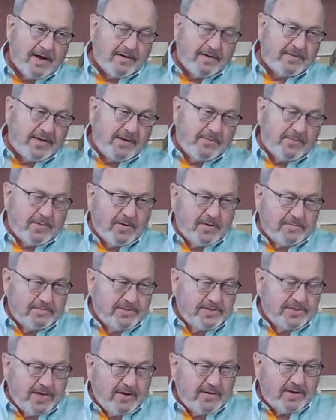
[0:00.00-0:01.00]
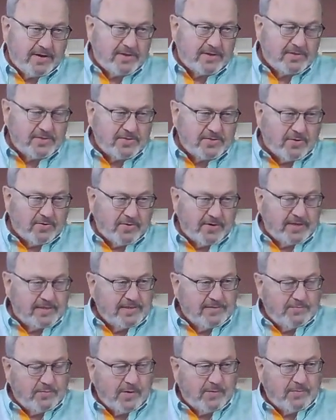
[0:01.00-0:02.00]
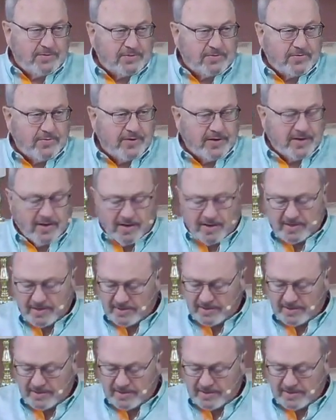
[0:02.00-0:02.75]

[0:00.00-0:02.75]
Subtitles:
they were sharing the stories of what was going on in